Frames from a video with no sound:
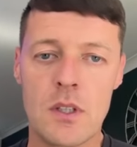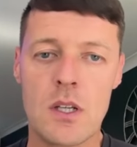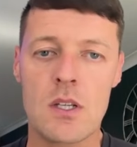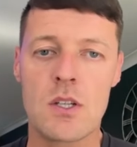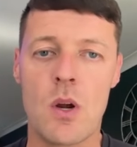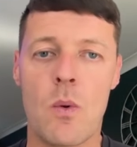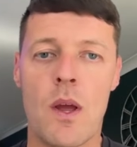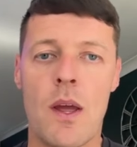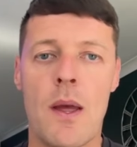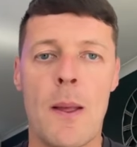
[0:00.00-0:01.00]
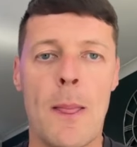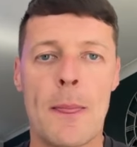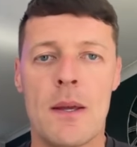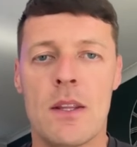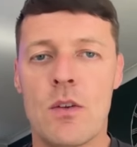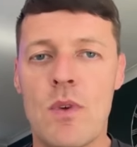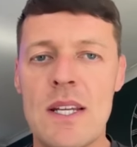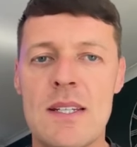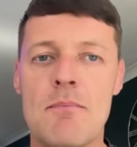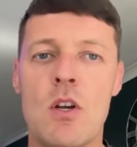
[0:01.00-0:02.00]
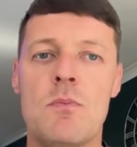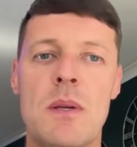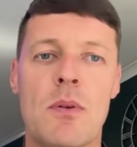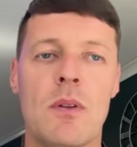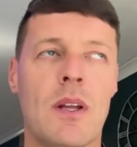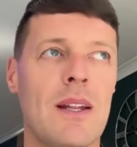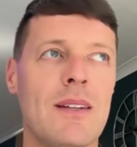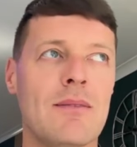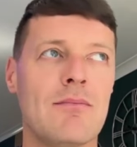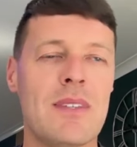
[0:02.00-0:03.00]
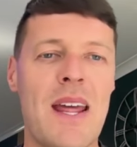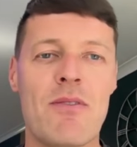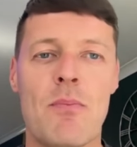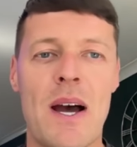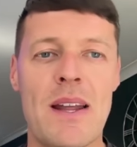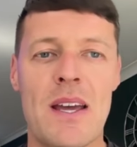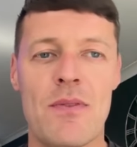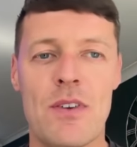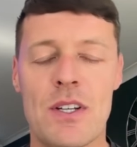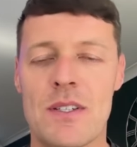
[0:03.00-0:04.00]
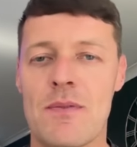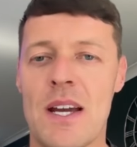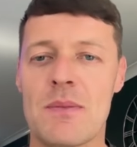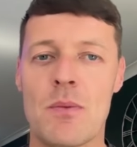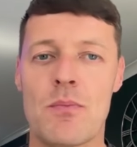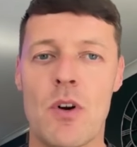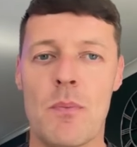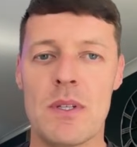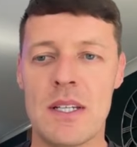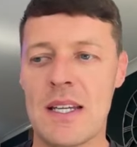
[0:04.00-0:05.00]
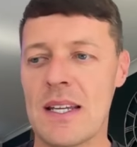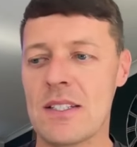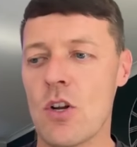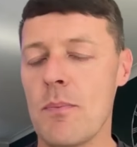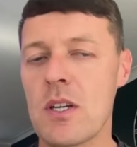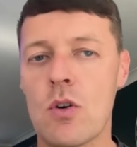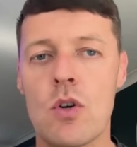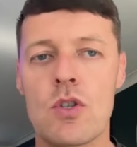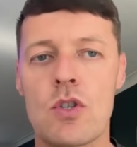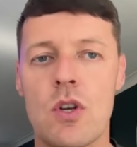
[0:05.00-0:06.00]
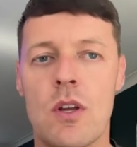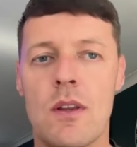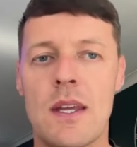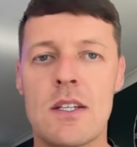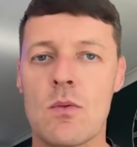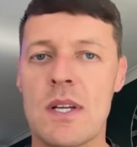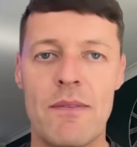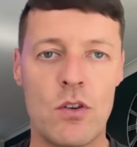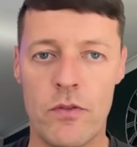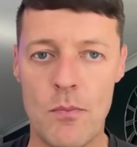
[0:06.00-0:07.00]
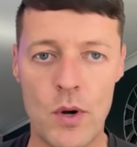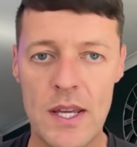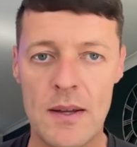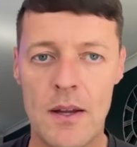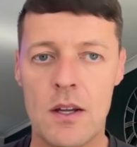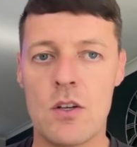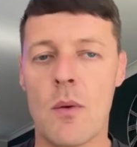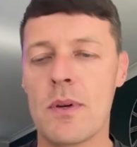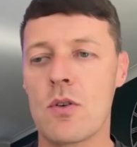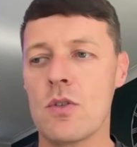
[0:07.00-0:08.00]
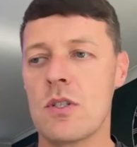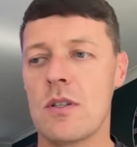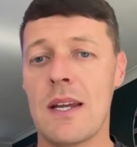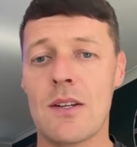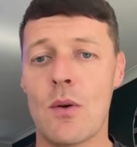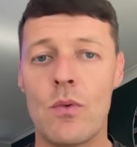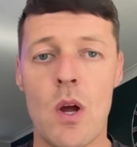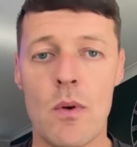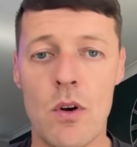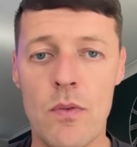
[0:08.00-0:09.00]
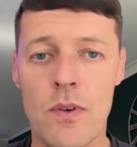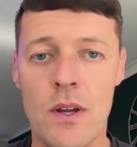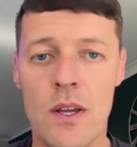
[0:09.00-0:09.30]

So the reason most people never buy their first investment property is not because they don't have enough money, not because they don't know enough.